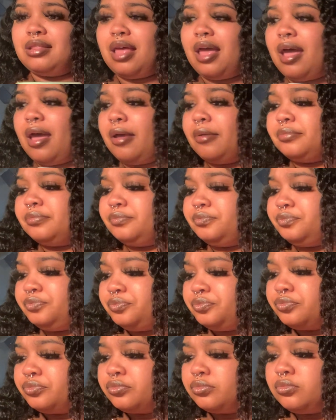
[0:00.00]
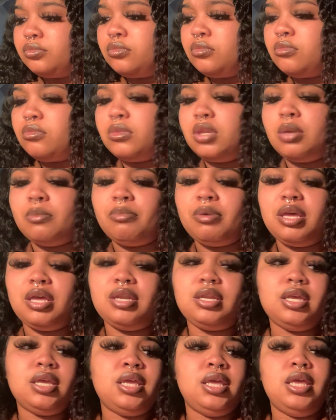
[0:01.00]
that but
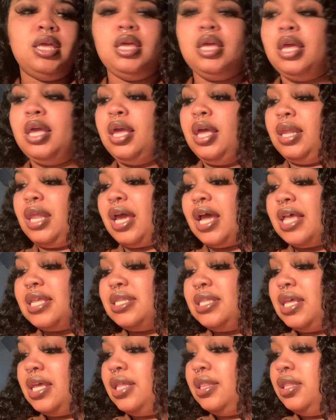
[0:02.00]
like i said